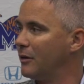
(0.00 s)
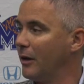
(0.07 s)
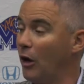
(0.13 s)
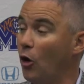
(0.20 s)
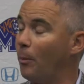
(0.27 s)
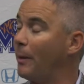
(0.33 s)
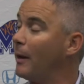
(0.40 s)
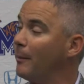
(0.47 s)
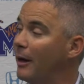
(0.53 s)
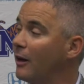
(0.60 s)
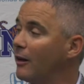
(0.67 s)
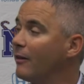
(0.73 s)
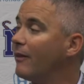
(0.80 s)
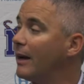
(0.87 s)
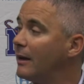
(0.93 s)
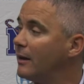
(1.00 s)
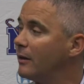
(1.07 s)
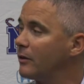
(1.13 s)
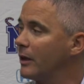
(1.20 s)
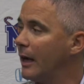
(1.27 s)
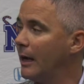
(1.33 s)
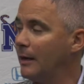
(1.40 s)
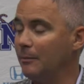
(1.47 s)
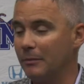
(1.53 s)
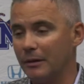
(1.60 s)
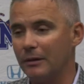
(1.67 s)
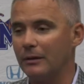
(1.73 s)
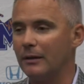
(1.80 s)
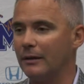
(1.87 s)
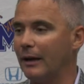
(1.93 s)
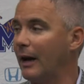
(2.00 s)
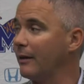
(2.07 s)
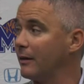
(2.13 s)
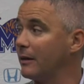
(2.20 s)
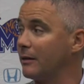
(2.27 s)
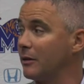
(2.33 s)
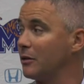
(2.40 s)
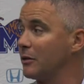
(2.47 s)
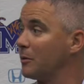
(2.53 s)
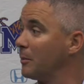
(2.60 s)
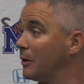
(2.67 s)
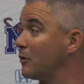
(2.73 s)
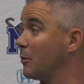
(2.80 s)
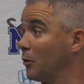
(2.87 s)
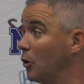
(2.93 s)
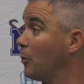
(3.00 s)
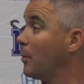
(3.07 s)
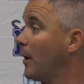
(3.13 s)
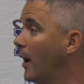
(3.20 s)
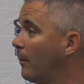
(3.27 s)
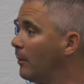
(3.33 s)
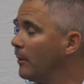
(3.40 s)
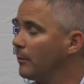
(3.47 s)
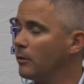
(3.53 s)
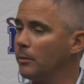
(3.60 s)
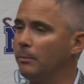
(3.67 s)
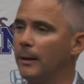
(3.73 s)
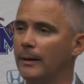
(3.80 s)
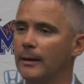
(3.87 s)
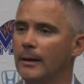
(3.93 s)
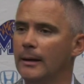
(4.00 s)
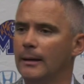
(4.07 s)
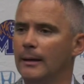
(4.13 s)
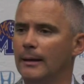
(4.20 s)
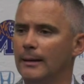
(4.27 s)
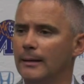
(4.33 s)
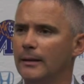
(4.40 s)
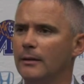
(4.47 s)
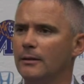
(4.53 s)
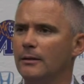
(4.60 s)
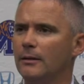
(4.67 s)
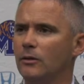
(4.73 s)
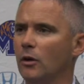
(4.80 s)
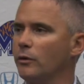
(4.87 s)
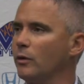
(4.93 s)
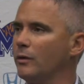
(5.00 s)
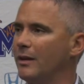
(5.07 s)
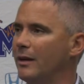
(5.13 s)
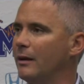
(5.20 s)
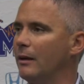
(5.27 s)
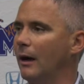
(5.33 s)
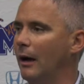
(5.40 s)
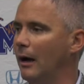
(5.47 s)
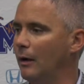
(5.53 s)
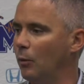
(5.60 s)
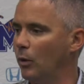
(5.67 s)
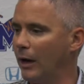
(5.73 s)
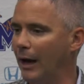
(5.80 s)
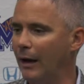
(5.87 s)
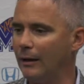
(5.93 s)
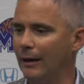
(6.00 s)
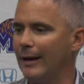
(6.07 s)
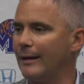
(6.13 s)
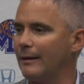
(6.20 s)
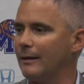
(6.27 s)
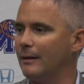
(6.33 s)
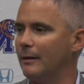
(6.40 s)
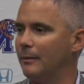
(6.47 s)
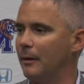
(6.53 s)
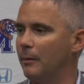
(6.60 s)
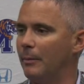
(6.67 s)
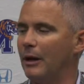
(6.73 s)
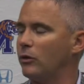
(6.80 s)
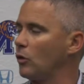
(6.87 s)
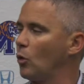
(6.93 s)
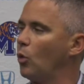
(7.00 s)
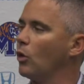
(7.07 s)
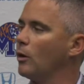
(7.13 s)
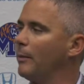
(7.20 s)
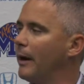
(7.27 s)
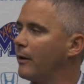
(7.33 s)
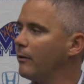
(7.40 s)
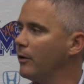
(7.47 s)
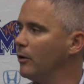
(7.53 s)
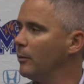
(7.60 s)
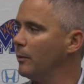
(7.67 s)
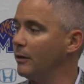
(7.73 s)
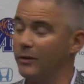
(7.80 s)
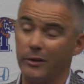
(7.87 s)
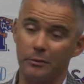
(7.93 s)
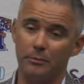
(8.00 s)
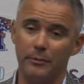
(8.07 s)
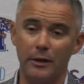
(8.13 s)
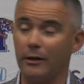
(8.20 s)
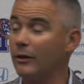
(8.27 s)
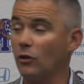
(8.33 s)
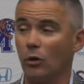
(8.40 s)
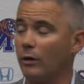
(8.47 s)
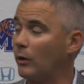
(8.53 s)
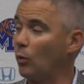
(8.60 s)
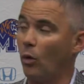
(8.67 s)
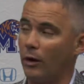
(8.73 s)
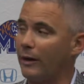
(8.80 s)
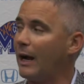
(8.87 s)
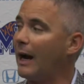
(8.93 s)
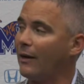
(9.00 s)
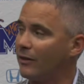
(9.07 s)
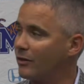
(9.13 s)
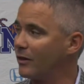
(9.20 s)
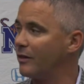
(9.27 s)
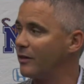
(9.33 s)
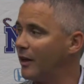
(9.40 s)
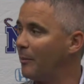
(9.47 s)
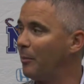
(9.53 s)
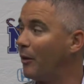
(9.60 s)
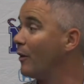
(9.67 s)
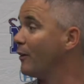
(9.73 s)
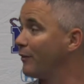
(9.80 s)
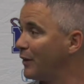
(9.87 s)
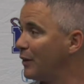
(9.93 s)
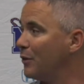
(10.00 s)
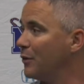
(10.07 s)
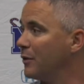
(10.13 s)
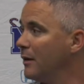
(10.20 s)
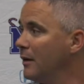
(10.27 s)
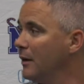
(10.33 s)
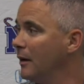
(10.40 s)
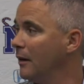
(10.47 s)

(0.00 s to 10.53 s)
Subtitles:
help him elevate his game, then I think there could be some real problems. But it's also seeing what I like about the quarterback room is there is only one guy that's going to step on the field,